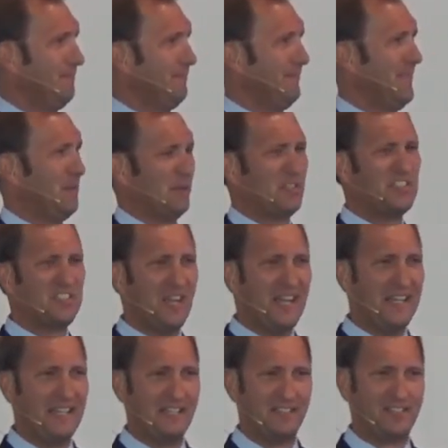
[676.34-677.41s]
there were
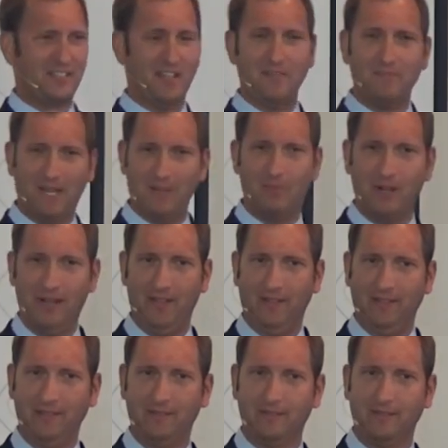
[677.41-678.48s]
sightings of my
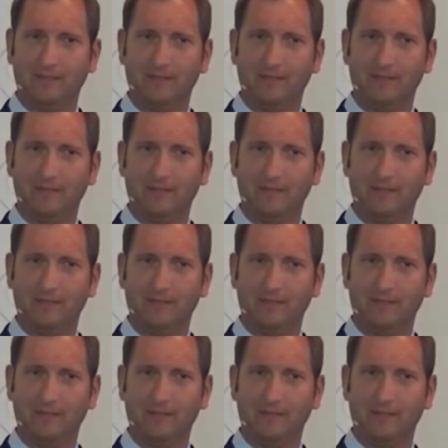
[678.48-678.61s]
brother,